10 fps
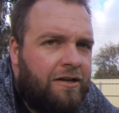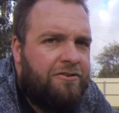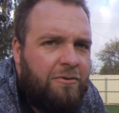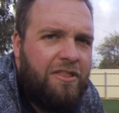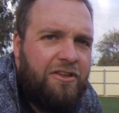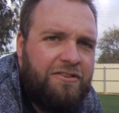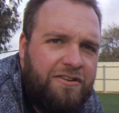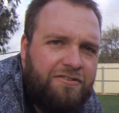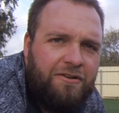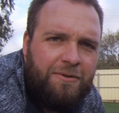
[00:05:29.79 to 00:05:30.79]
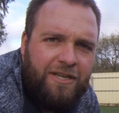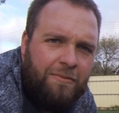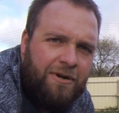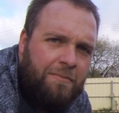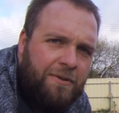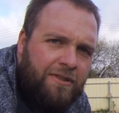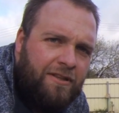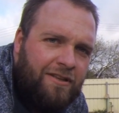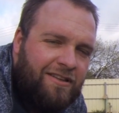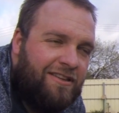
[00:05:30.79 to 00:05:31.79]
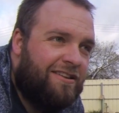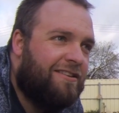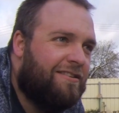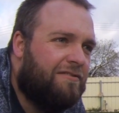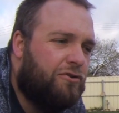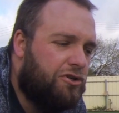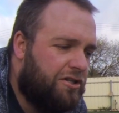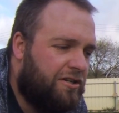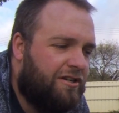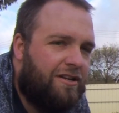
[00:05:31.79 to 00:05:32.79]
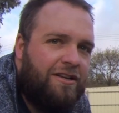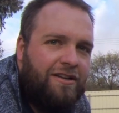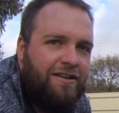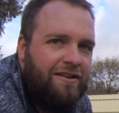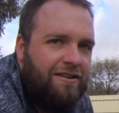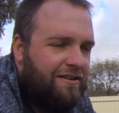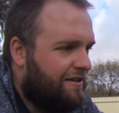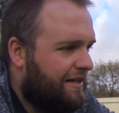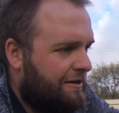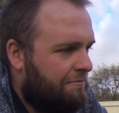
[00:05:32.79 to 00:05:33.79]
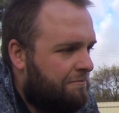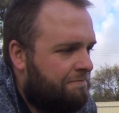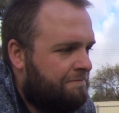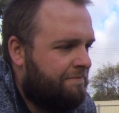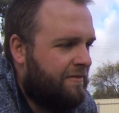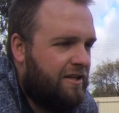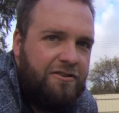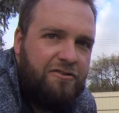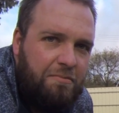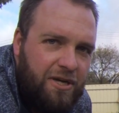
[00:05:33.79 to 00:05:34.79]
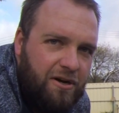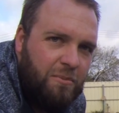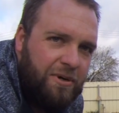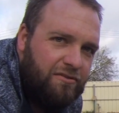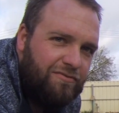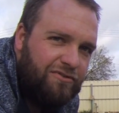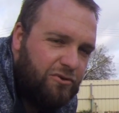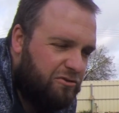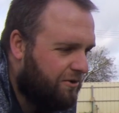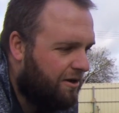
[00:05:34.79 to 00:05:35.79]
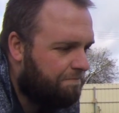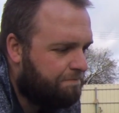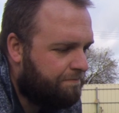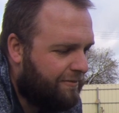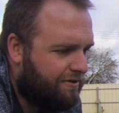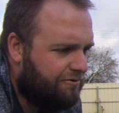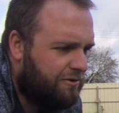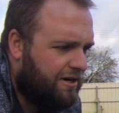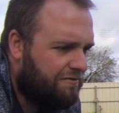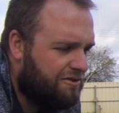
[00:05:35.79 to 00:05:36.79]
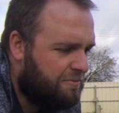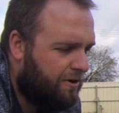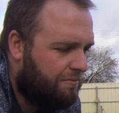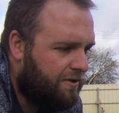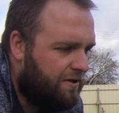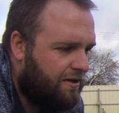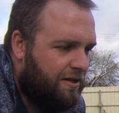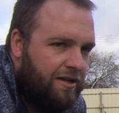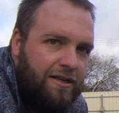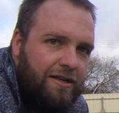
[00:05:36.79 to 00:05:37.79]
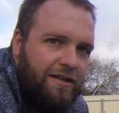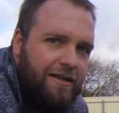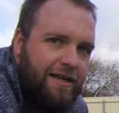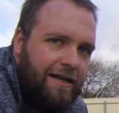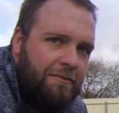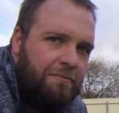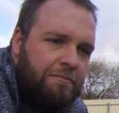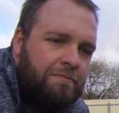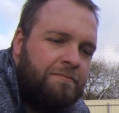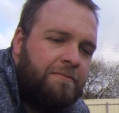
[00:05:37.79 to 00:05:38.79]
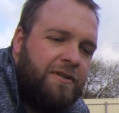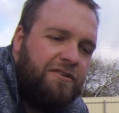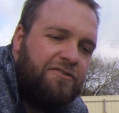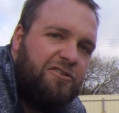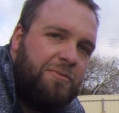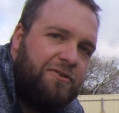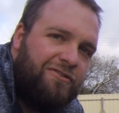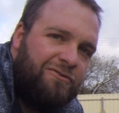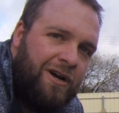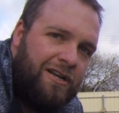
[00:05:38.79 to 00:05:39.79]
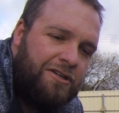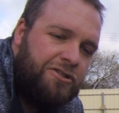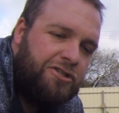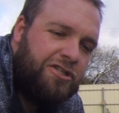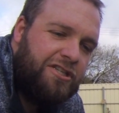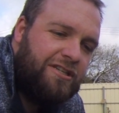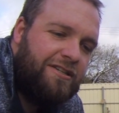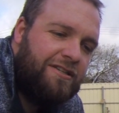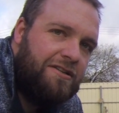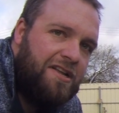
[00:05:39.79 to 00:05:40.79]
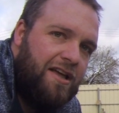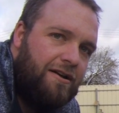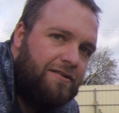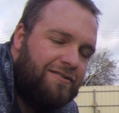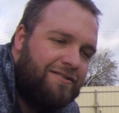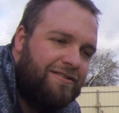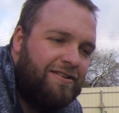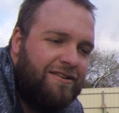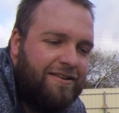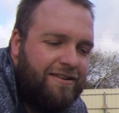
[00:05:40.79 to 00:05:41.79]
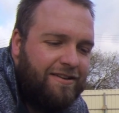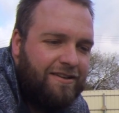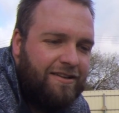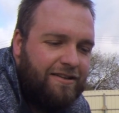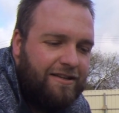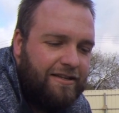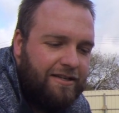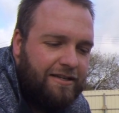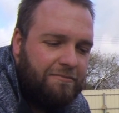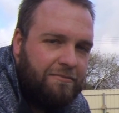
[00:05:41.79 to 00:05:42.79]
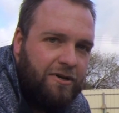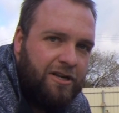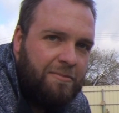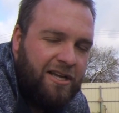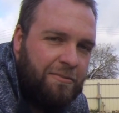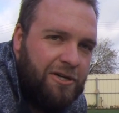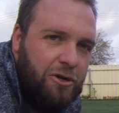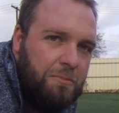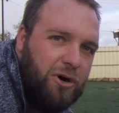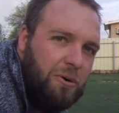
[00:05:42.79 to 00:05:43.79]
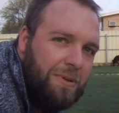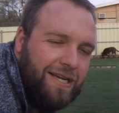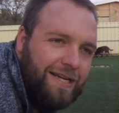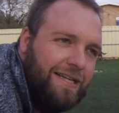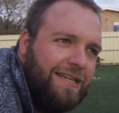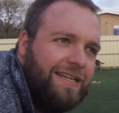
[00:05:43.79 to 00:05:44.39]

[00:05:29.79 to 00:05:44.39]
So one thing that is gonna be coming up in the future, got this big old piece of exhaust pipe, 2.5 inch pipe. You can see it's been swaged down. I'm gonna make my own pro plugger.